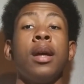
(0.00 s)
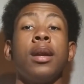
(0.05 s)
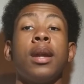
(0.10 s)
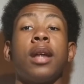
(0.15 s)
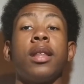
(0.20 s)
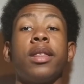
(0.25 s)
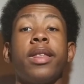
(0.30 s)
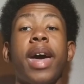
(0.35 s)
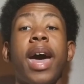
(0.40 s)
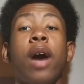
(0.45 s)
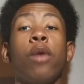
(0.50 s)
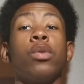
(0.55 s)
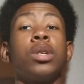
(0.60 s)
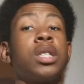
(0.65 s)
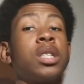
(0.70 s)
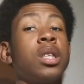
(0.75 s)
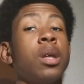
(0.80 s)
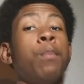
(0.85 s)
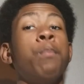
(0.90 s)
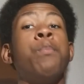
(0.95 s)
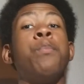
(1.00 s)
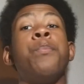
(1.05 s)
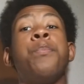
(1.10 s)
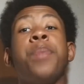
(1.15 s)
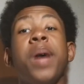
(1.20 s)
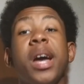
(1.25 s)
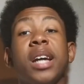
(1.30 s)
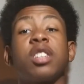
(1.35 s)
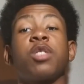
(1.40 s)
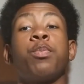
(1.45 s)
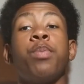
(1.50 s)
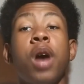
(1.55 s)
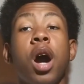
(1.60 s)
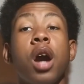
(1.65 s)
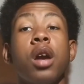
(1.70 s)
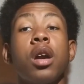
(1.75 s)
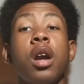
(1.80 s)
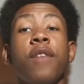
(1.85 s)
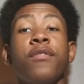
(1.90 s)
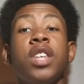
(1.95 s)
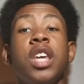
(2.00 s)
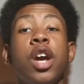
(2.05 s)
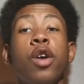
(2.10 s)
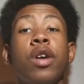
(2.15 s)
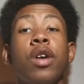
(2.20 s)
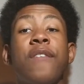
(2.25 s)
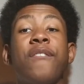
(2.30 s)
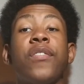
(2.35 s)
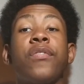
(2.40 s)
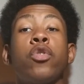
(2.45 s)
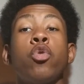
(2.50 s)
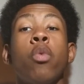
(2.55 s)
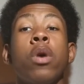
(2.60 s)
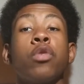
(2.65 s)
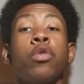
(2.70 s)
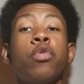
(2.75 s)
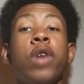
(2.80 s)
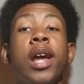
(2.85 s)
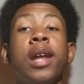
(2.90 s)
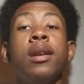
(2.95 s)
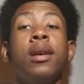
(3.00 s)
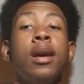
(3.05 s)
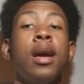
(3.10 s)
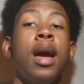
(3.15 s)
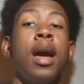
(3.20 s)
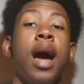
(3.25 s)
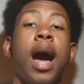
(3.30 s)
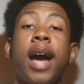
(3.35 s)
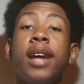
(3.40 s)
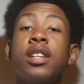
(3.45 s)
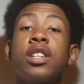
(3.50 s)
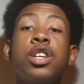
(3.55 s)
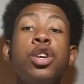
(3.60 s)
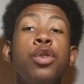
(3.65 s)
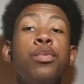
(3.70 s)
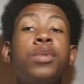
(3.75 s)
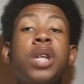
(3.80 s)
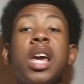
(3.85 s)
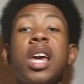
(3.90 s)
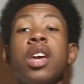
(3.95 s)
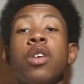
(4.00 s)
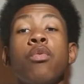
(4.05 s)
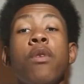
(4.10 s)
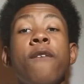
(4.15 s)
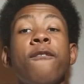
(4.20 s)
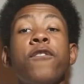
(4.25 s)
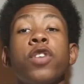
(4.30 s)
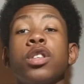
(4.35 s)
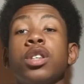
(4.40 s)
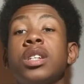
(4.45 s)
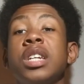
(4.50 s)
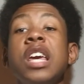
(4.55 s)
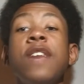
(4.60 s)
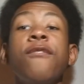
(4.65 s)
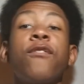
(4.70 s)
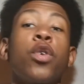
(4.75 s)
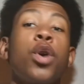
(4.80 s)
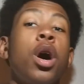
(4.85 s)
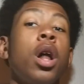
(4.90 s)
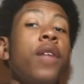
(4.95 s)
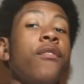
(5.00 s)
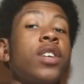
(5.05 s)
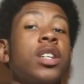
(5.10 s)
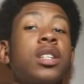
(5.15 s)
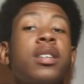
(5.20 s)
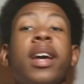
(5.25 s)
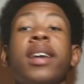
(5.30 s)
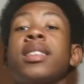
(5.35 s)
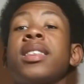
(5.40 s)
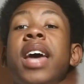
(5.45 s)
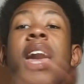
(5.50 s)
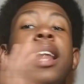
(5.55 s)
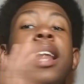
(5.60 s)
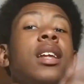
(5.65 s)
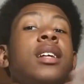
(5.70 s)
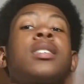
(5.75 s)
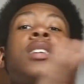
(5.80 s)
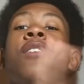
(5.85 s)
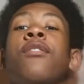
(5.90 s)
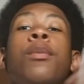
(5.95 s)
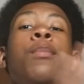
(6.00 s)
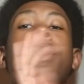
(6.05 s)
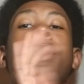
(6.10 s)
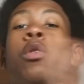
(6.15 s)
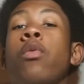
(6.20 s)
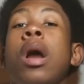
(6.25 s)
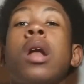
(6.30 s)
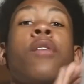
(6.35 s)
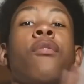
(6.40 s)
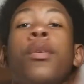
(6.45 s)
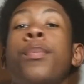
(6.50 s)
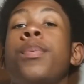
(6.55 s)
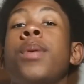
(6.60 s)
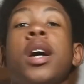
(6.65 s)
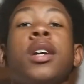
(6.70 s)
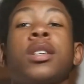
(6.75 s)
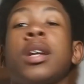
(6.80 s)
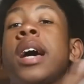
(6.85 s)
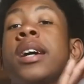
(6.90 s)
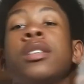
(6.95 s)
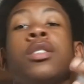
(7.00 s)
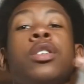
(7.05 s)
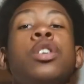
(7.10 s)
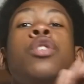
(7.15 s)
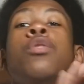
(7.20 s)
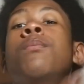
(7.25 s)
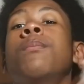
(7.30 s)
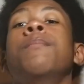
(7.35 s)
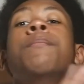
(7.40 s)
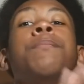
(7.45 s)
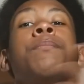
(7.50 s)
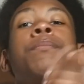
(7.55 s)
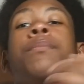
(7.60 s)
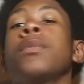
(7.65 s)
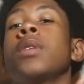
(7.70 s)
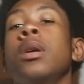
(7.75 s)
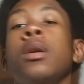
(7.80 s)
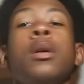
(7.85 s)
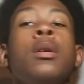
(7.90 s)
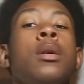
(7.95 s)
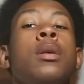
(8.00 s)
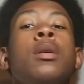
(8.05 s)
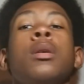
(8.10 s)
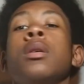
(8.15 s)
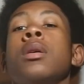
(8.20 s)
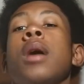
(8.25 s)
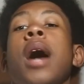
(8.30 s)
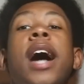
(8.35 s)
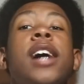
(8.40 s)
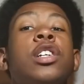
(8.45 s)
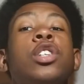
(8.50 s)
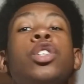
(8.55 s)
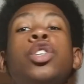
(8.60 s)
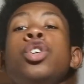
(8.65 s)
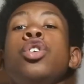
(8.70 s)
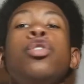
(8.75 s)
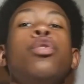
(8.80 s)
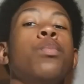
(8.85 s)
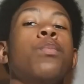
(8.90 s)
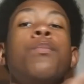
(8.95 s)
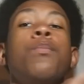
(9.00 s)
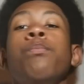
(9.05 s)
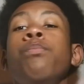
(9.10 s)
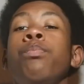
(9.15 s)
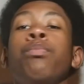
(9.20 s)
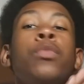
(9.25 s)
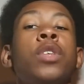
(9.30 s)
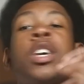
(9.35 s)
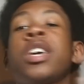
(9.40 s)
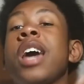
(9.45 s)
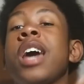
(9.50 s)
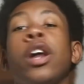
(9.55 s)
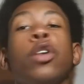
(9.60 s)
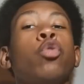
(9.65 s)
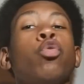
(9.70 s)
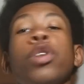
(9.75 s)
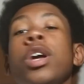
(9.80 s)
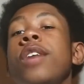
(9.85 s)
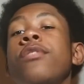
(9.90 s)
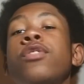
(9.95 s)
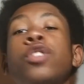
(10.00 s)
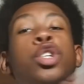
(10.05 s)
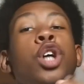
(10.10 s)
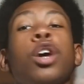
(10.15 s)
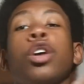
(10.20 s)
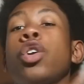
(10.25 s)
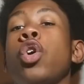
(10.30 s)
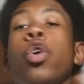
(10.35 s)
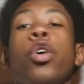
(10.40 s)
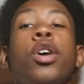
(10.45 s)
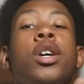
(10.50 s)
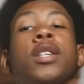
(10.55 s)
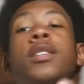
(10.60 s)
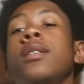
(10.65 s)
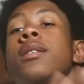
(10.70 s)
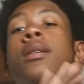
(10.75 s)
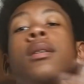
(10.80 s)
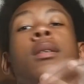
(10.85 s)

Now that was the best part of the Area 51 raid. Ice Cube taking one for the team, for all of us like that. Let's give a big round of applause to Ice Cube. Ice Cube, Keanu Reeves, Chuck Norris,